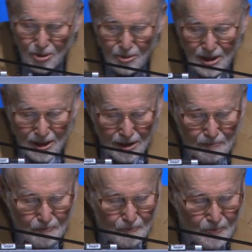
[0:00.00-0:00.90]
career.
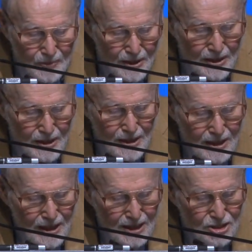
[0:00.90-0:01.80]

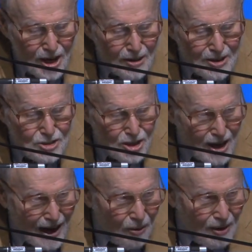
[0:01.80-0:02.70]
Its origin,
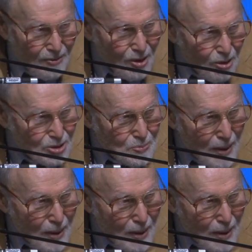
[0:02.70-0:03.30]
however, goes